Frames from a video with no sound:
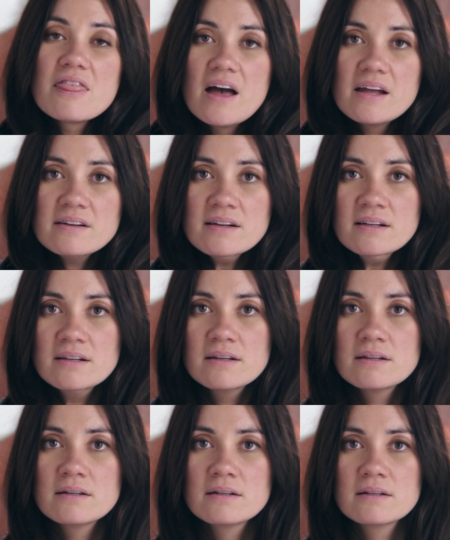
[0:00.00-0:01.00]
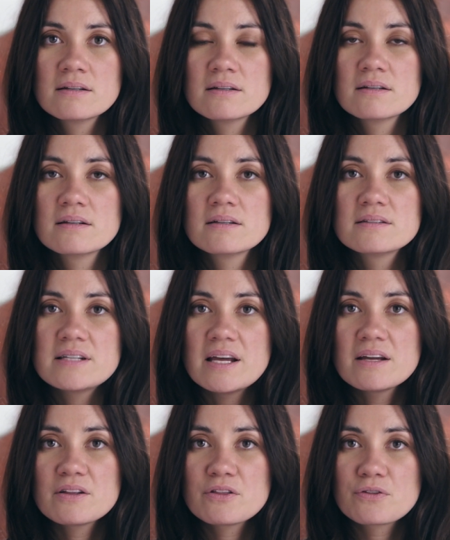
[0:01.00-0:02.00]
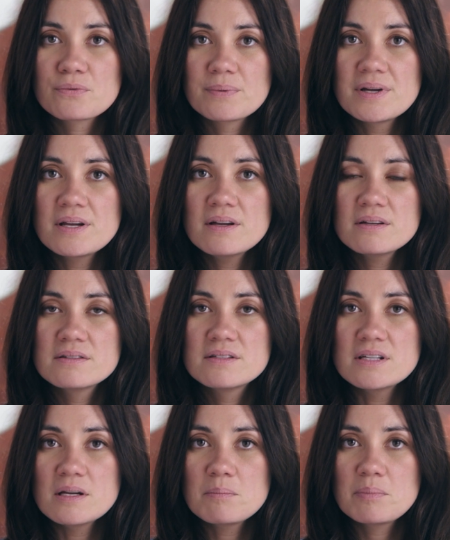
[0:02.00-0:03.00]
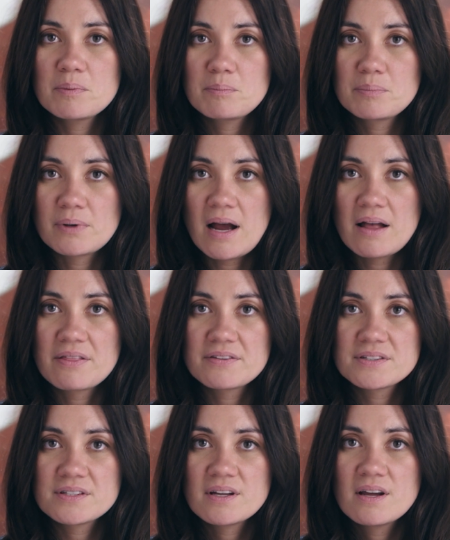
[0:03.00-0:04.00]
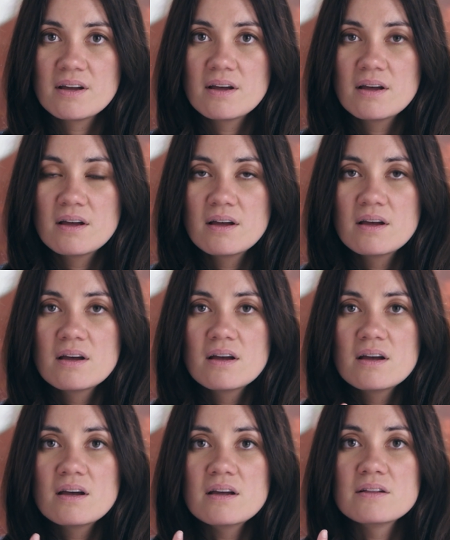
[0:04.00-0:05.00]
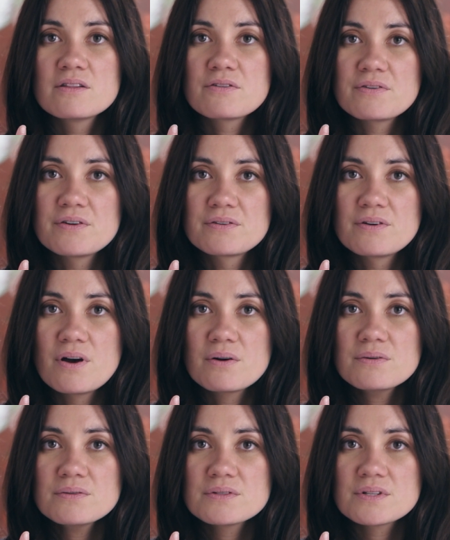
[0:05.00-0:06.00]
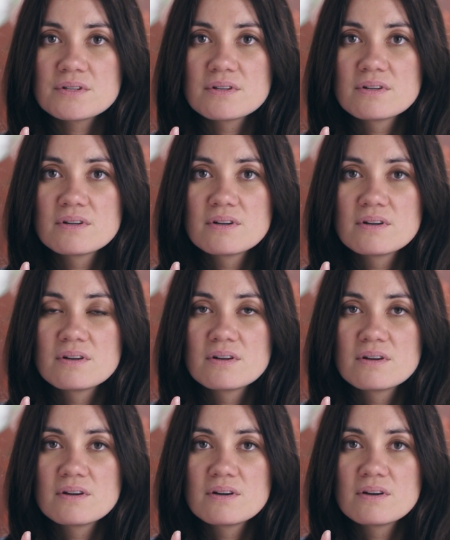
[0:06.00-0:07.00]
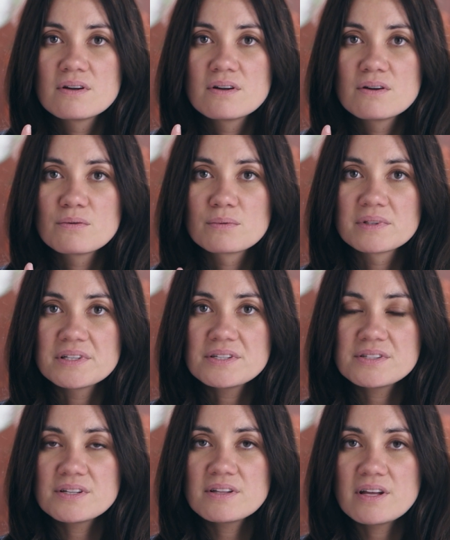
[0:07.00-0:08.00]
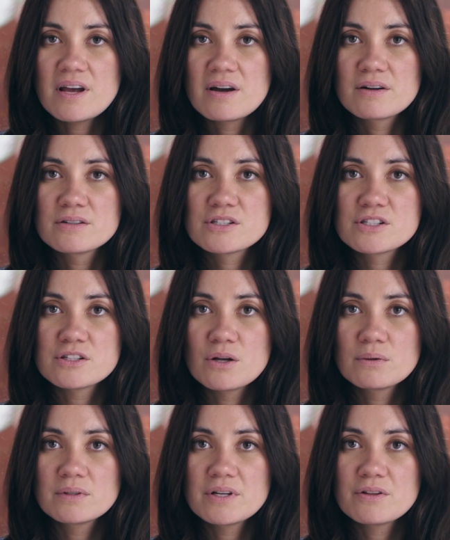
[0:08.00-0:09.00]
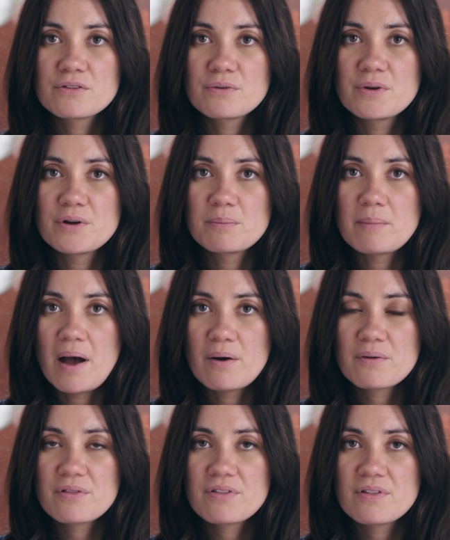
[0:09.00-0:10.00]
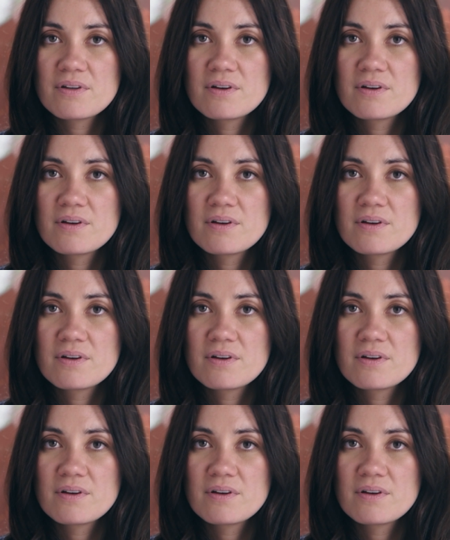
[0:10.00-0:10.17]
Then take three deep breaths in through your nose, releasing the air slowly through your mouth.